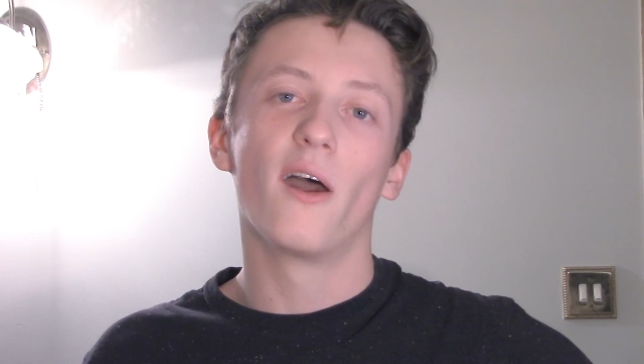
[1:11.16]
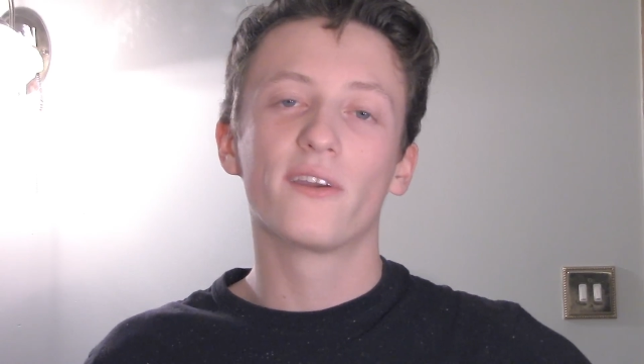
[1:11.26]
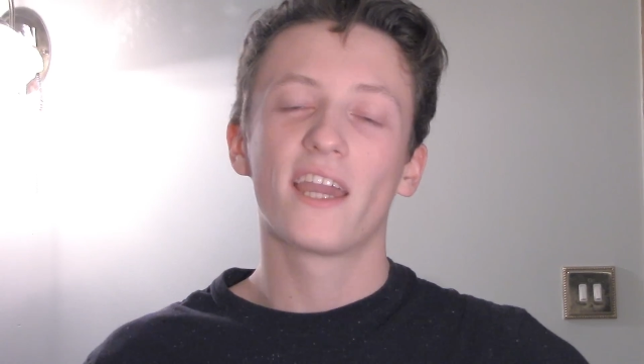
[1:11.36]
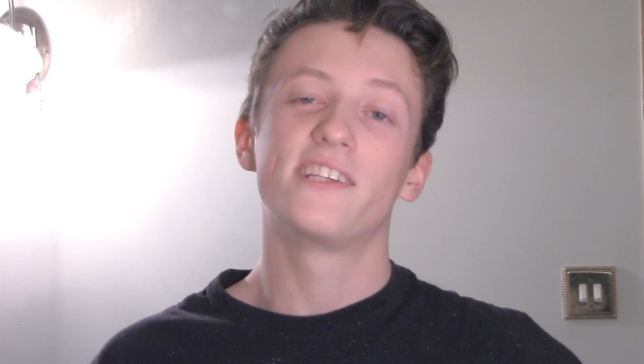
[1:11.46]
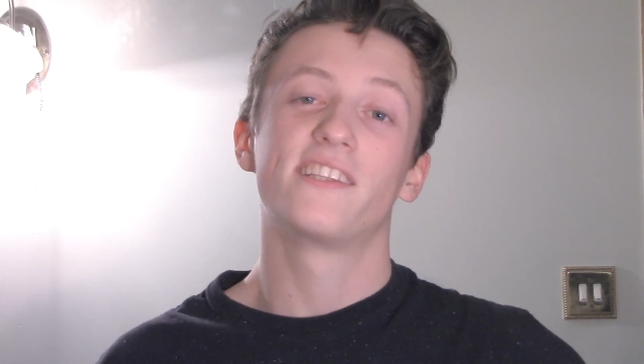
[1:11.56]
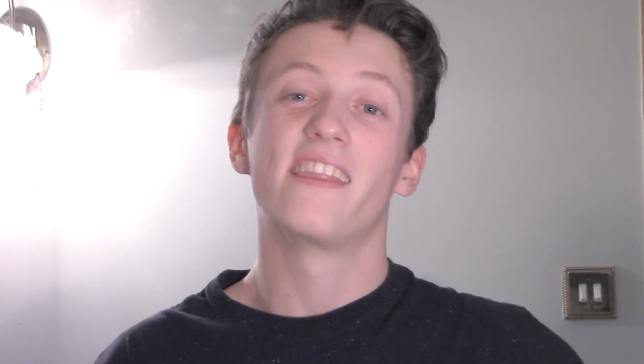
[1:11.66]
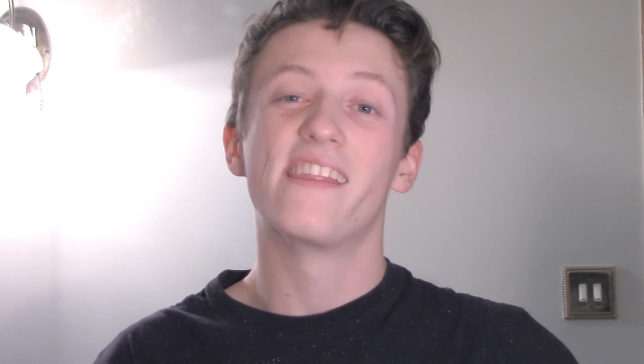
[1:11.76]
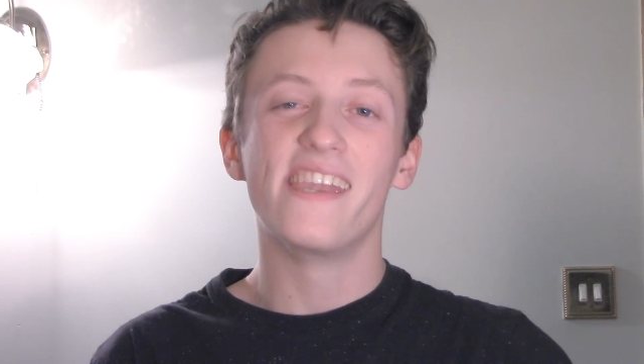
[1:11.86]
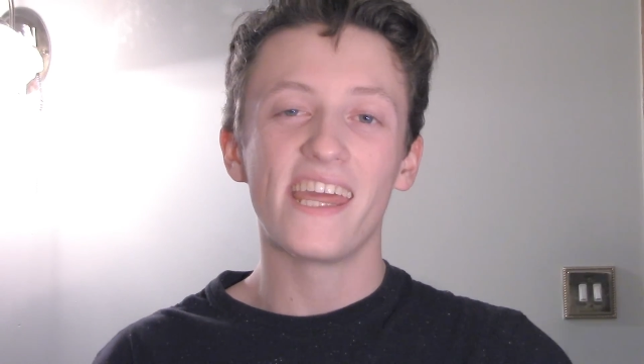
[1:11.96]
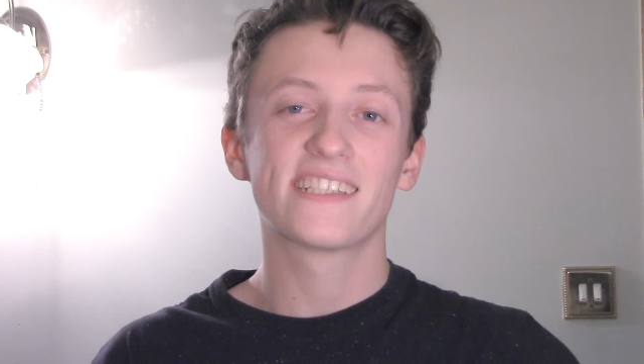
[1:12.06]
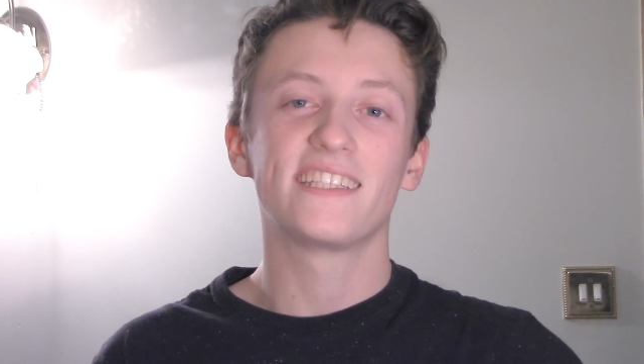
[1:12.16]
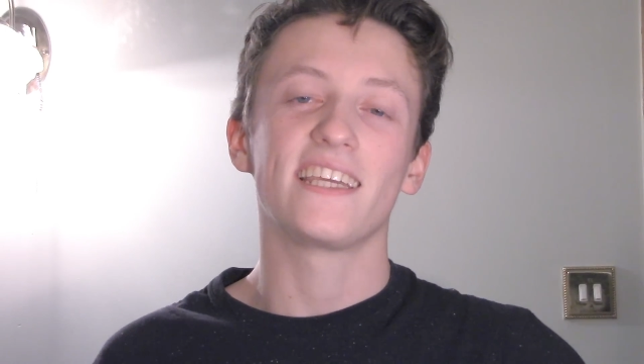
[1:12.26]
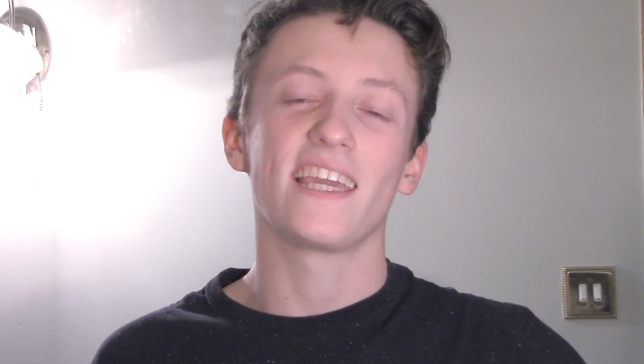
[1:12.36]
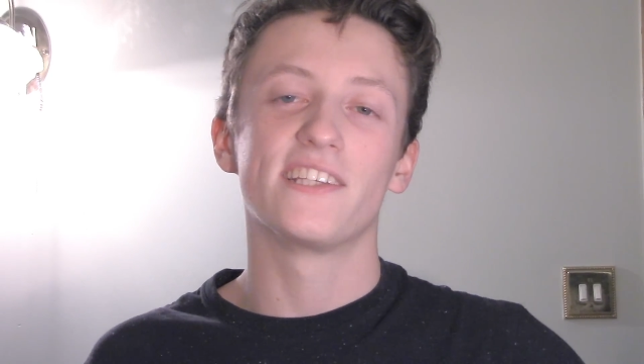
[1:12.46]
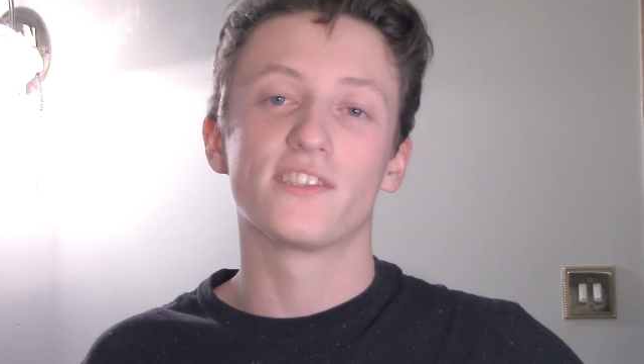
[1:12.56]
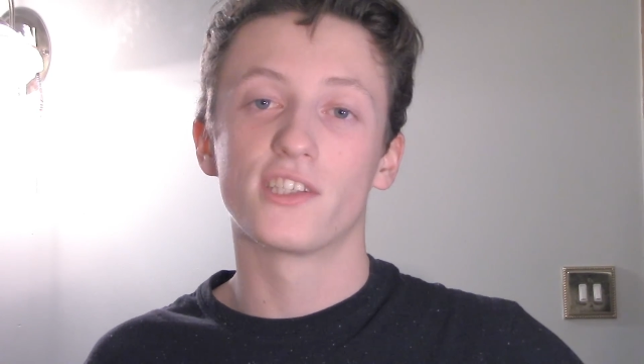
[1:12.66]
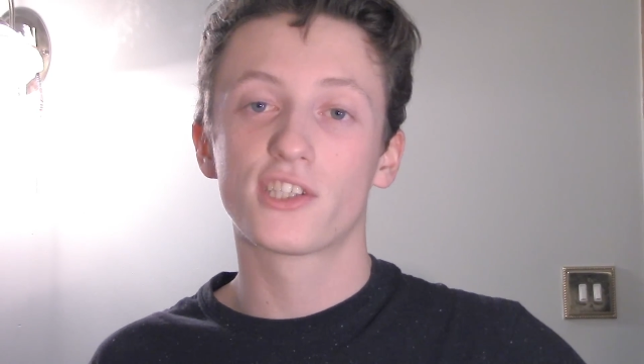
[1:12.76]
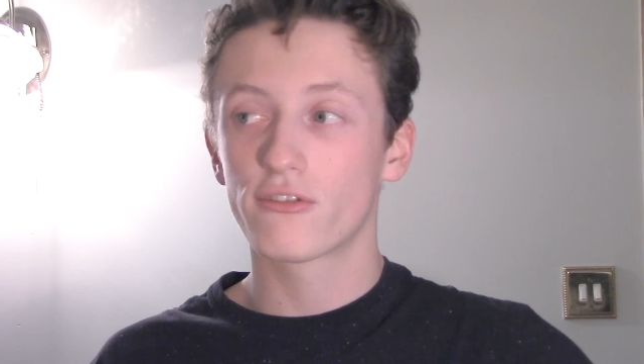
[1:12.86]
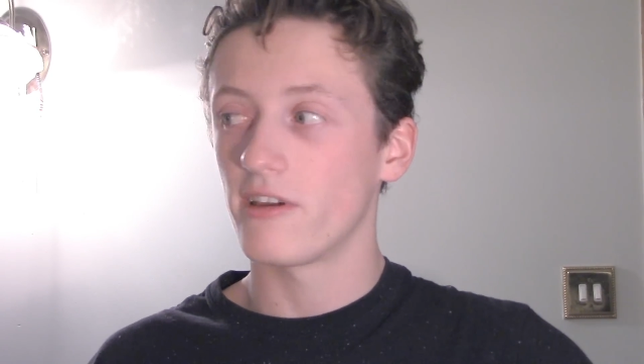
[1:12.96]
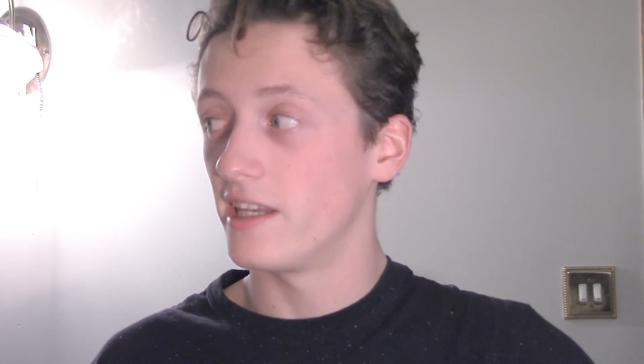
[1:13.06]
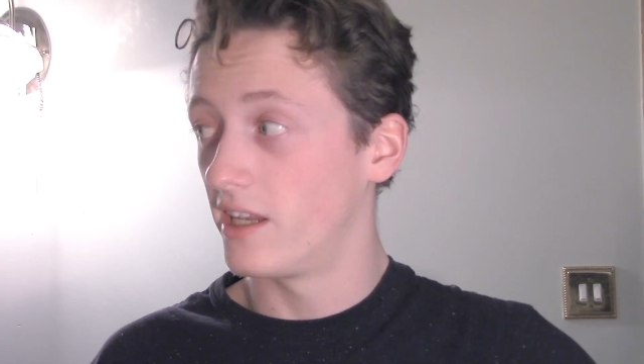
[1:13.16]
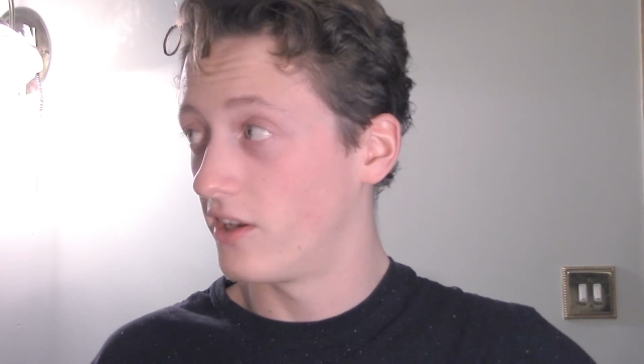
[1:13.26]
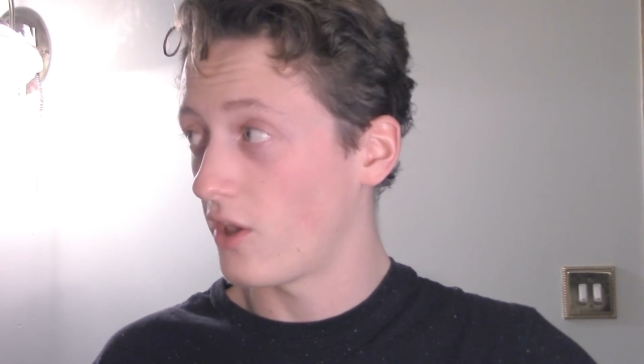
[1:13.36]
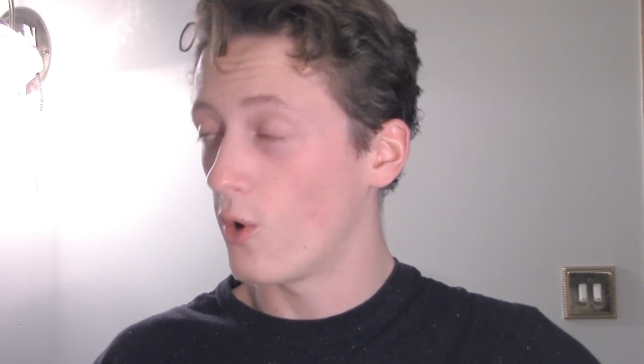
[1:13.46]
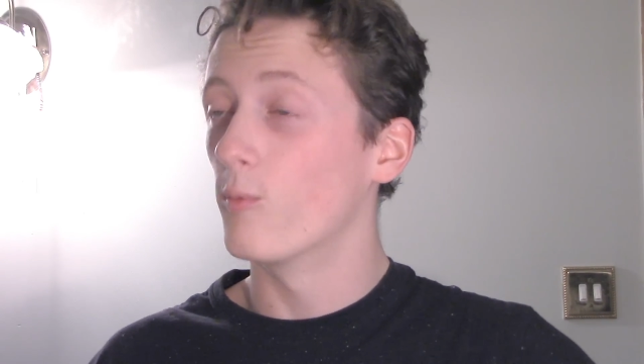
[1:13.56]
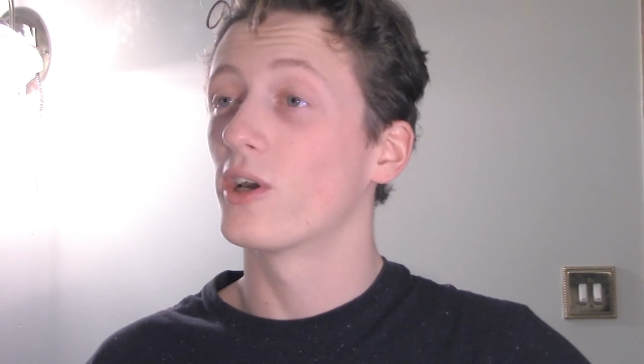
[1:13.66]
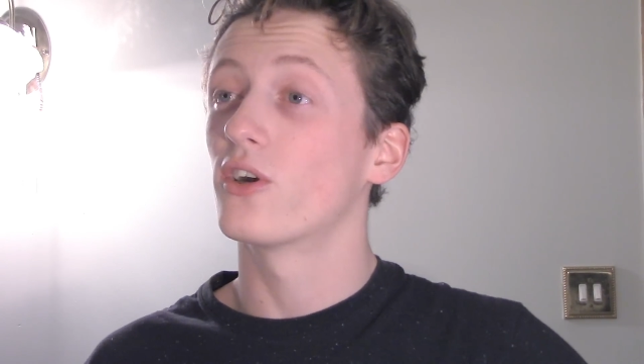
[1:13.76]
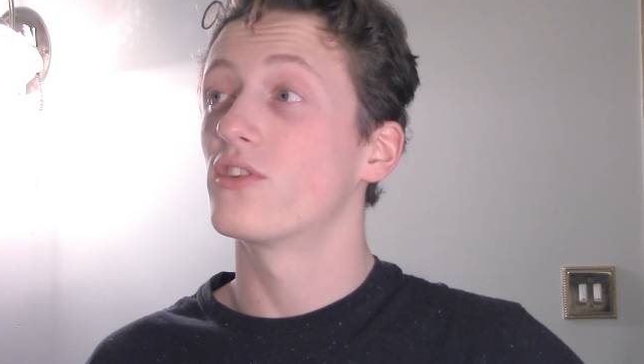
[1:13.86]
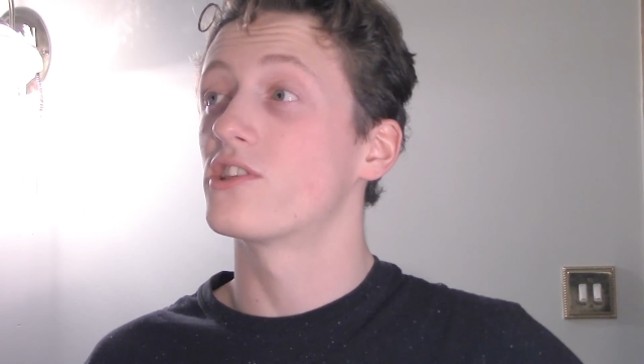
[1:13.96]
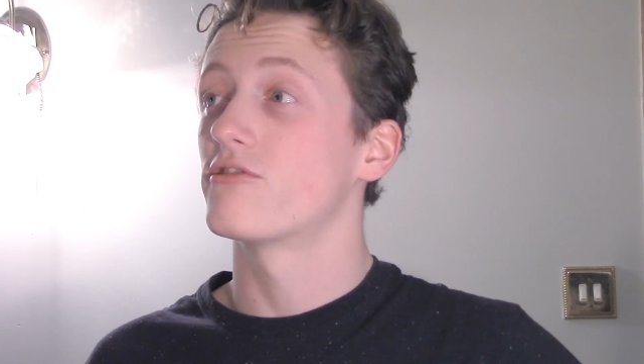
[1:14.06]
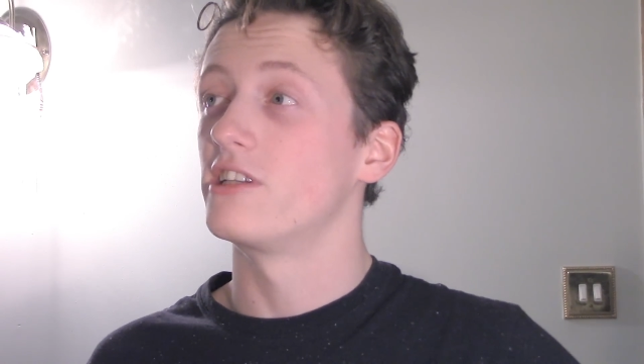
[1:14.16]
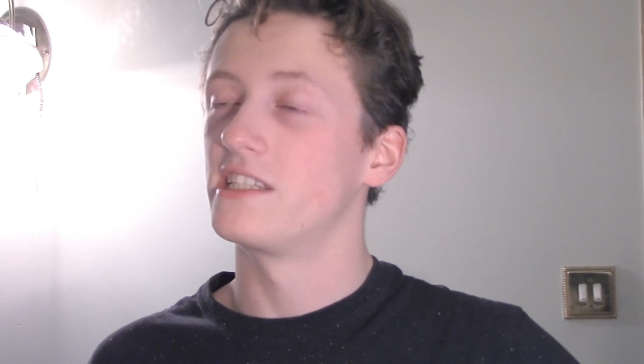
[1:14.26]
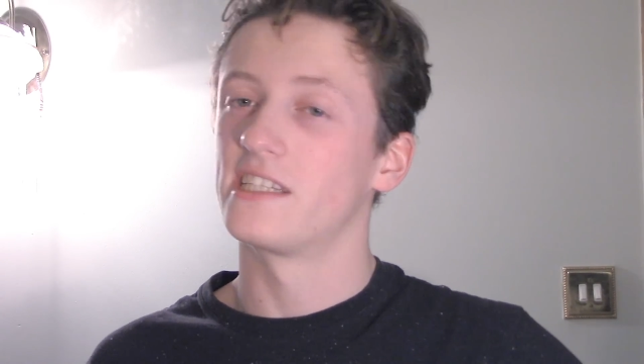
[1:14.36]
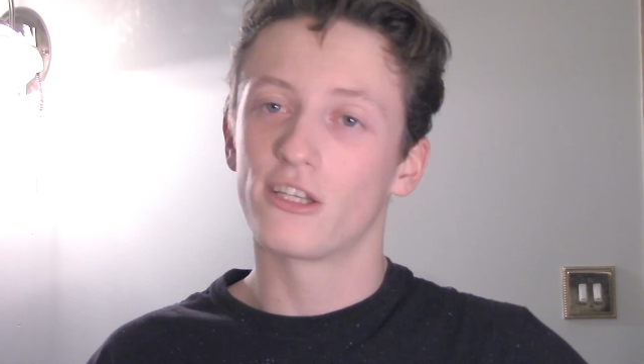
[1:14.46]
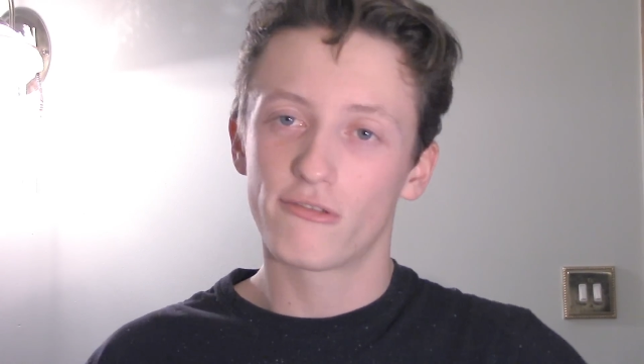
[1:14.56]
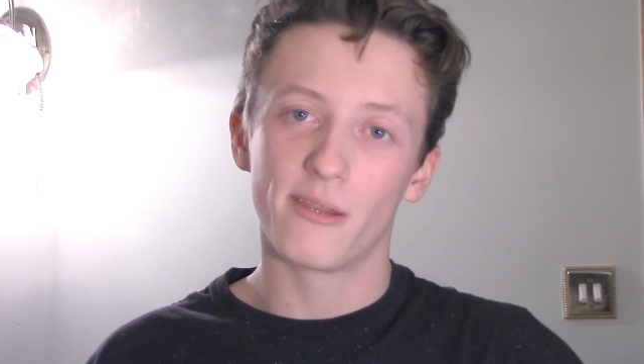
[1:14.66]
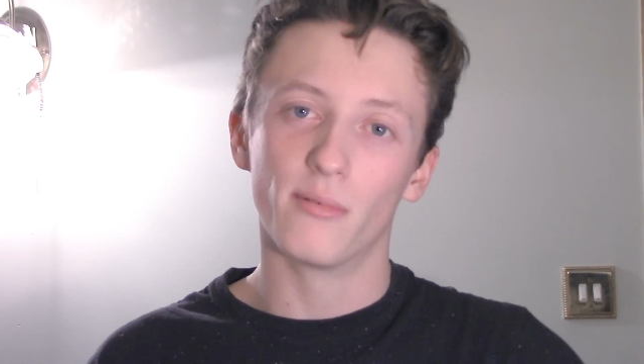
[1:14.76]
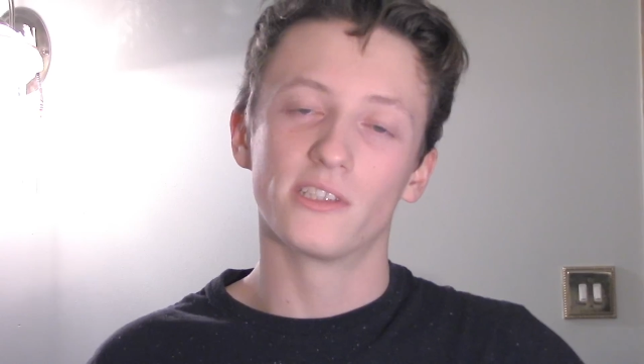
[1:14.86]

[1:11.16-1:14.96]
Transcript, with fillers: Okay, so then the next thing is the screen, and oh my god, the screen is incredible.